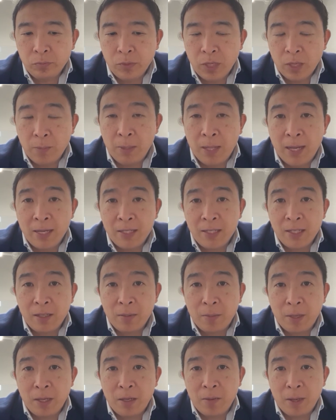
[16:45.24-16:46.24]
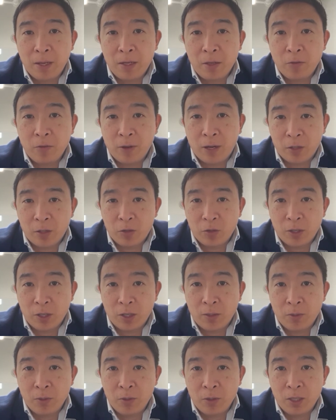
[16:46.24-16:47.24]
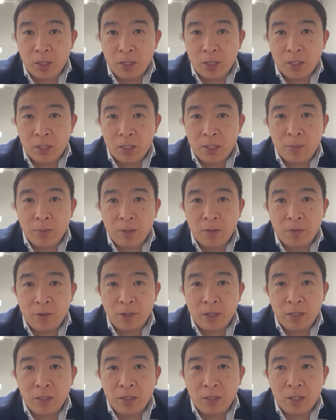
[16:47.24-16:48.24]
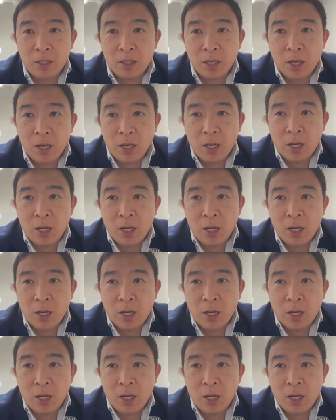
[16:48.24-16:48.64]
blasting many manufacturing communities to smithereens